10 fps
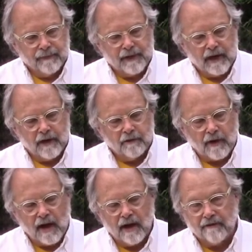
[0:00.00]
They
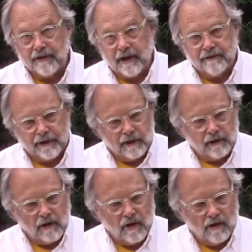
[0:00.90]
arrived after a
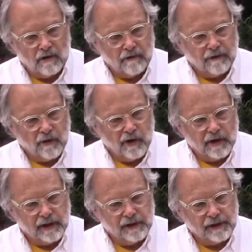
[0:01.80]
long
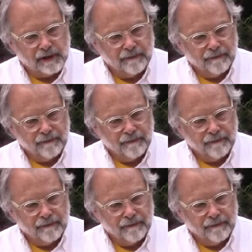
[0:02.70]
voyage.